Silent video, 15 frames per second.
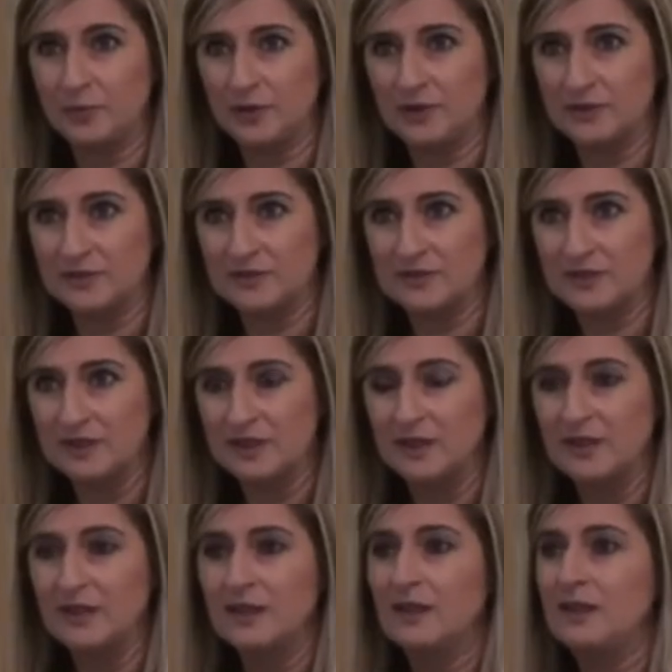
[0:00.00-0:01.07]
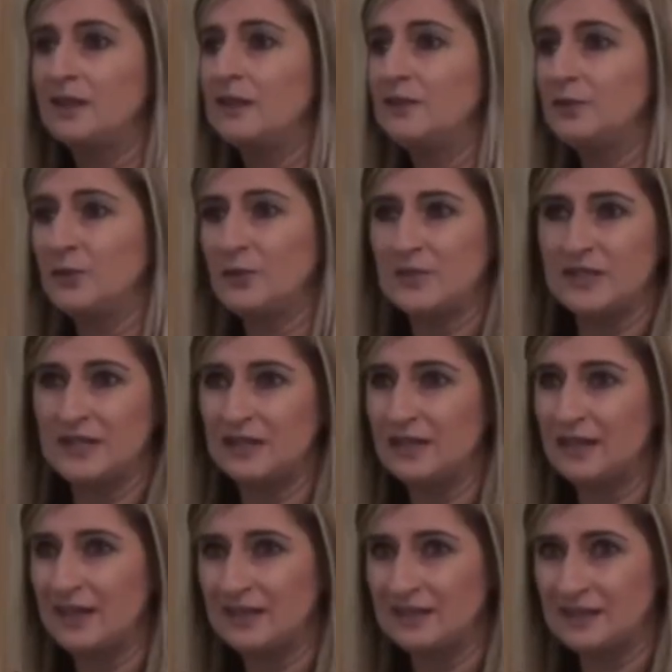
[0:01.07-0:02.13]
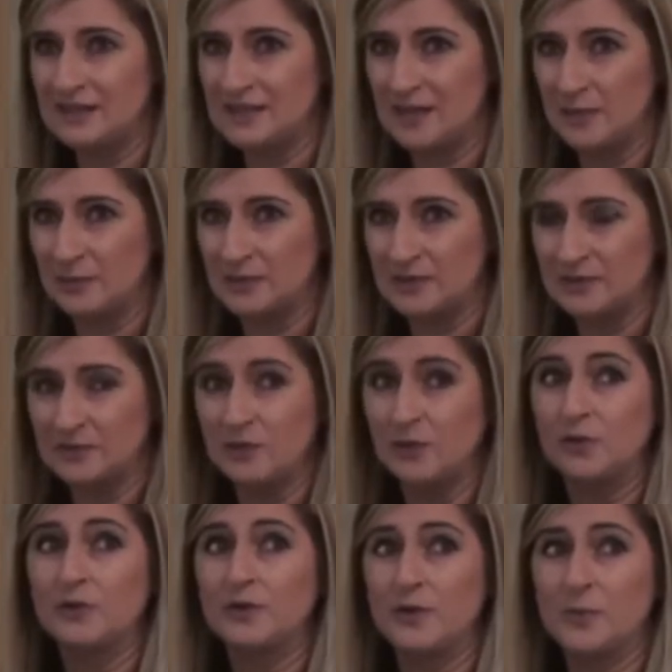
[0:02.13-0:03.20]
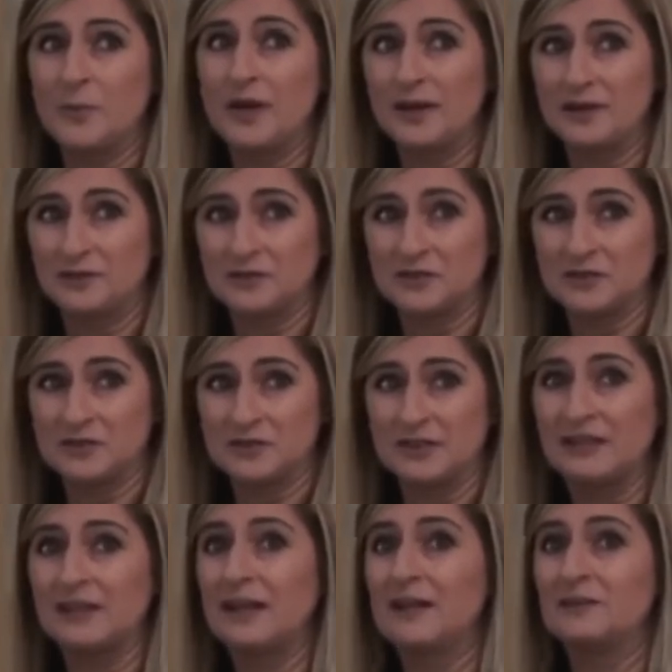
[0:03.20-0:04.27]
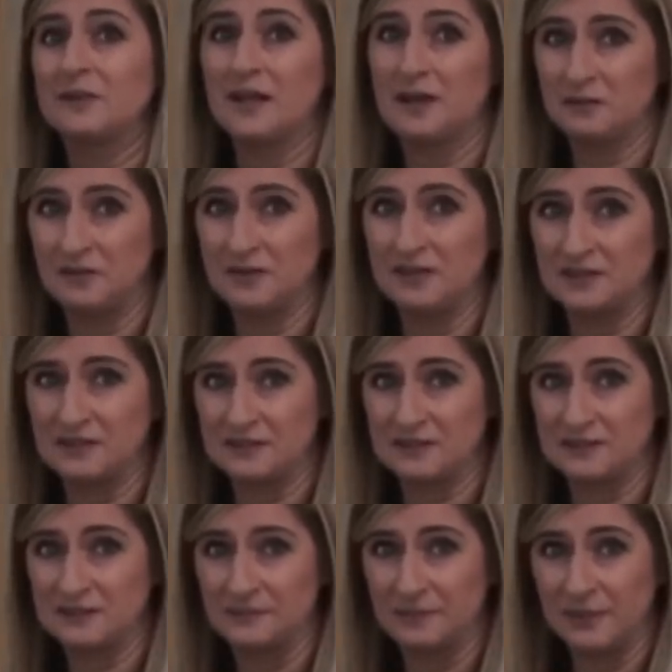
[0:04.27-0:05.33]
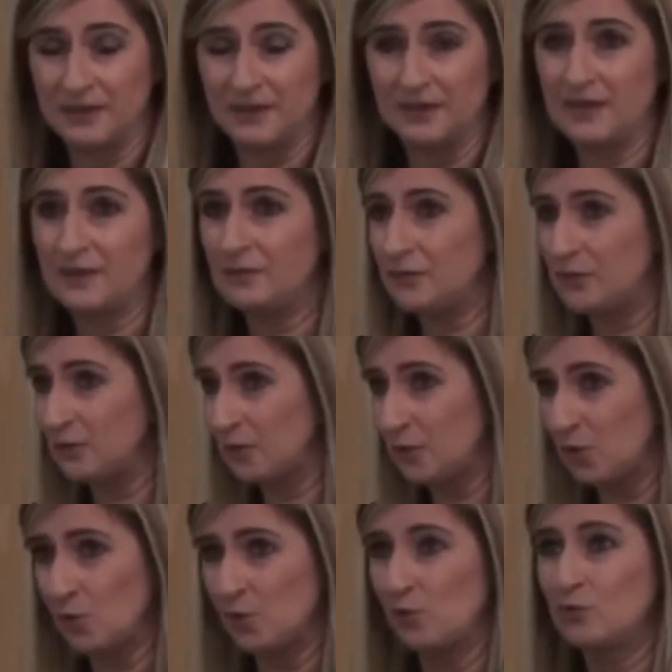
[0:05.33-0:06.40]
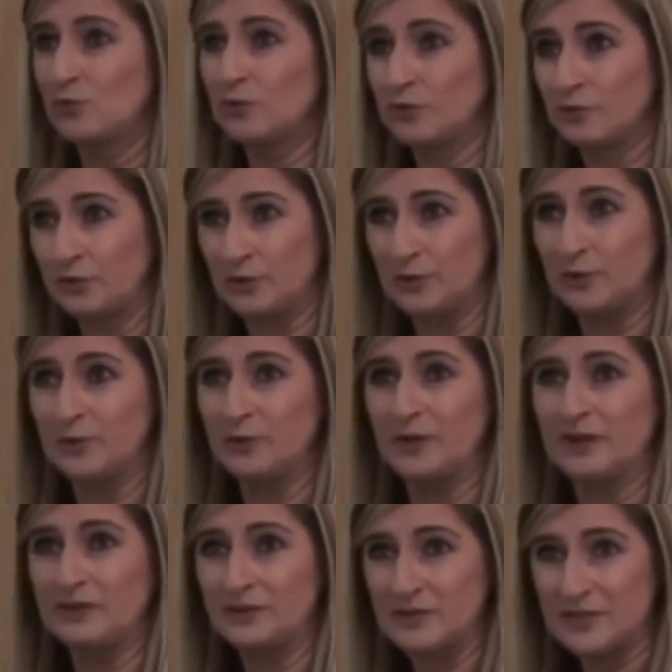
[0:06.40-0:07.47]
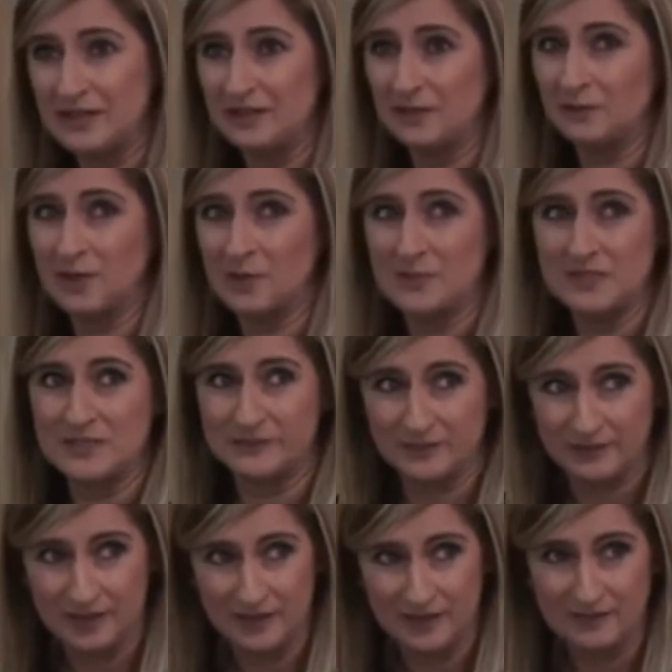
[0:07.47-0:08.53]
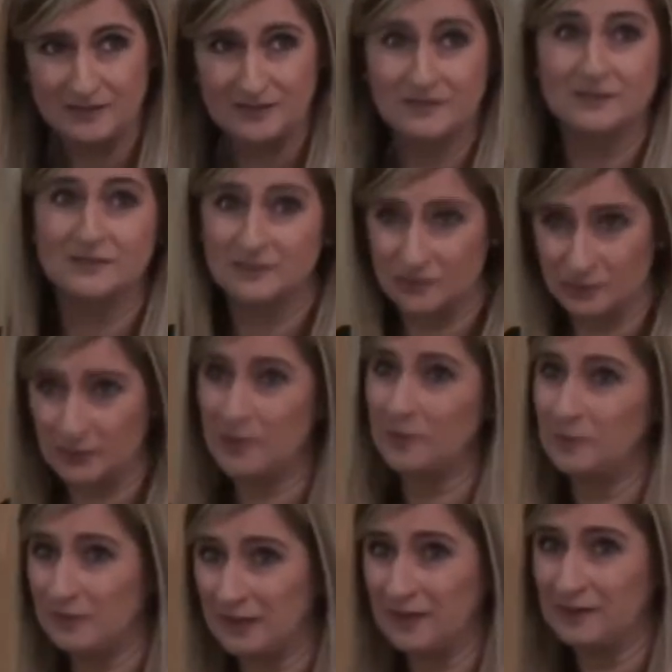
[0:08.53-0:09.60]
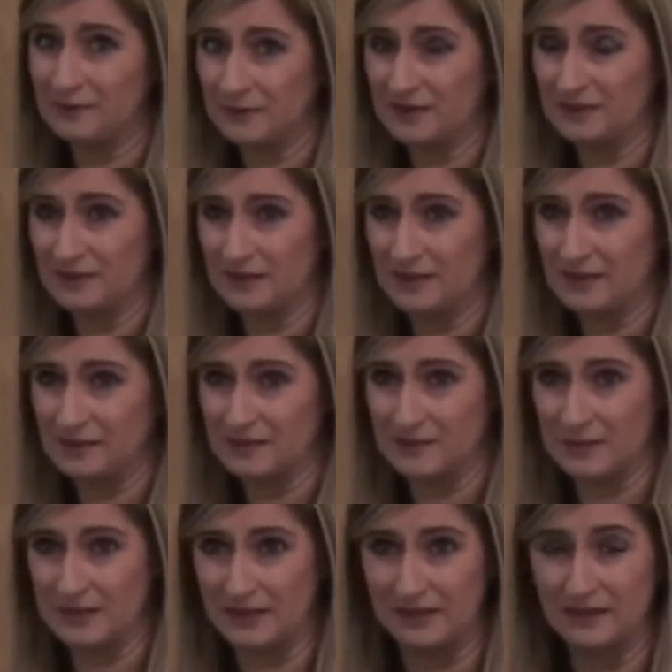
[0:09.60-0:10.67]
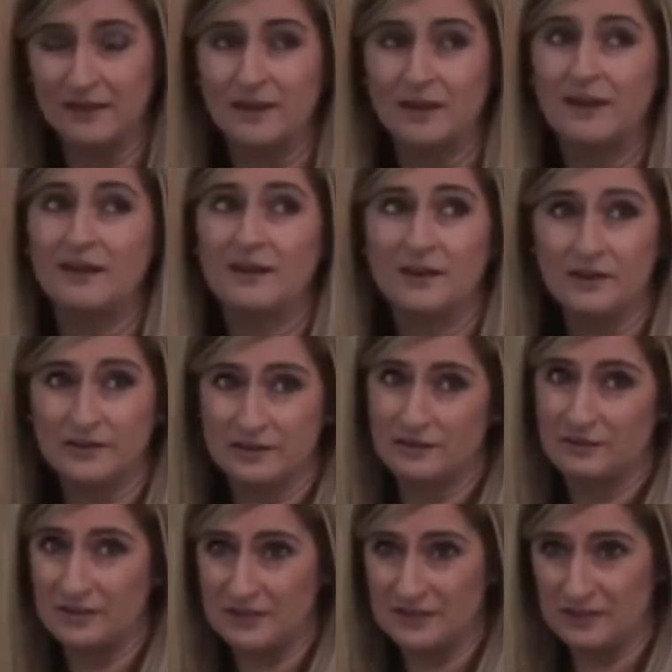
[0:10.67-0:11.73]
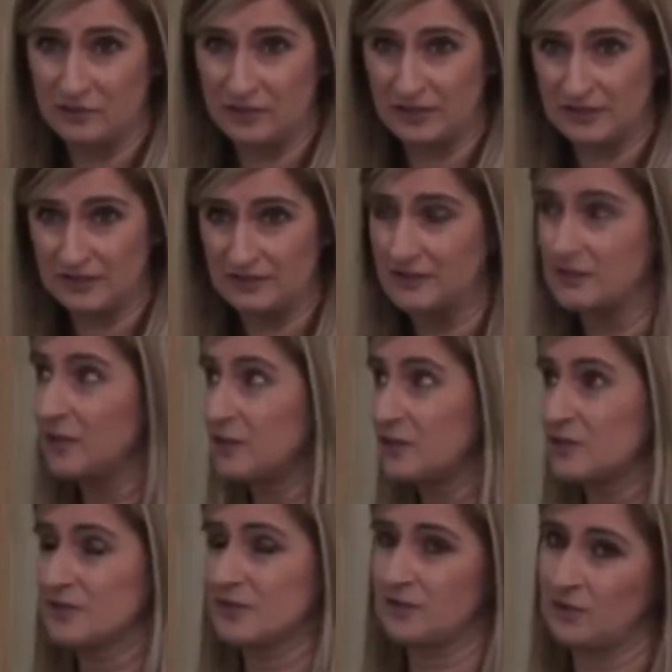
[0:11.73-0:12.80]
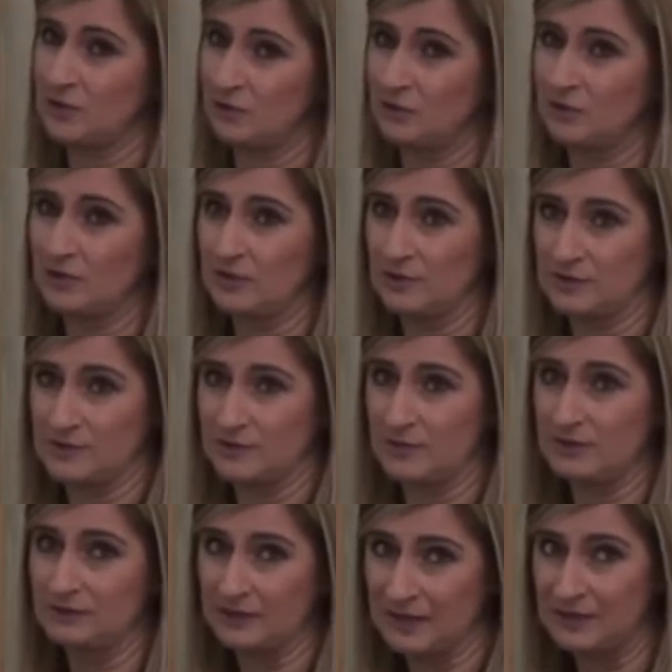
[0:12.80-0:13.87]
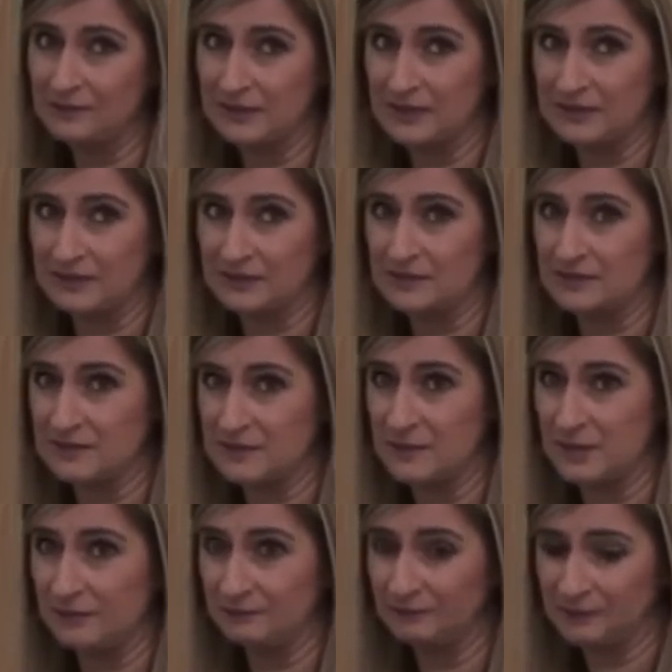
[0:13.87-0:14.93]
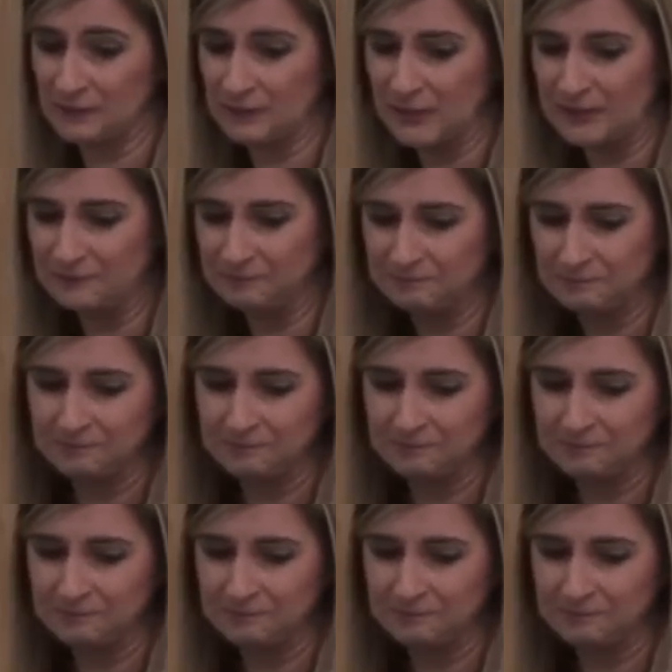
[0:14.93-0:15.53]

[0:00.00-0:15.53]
of products. If you take a headache tablet, if you look at the back of it, it'll have caffeine in it. If you have a cold or a flu and you take a remedy for that, there's probably caffeine in that as well. A lot of the fizzy drinks, not just the Coke, also have caffeine in it as well. Okay?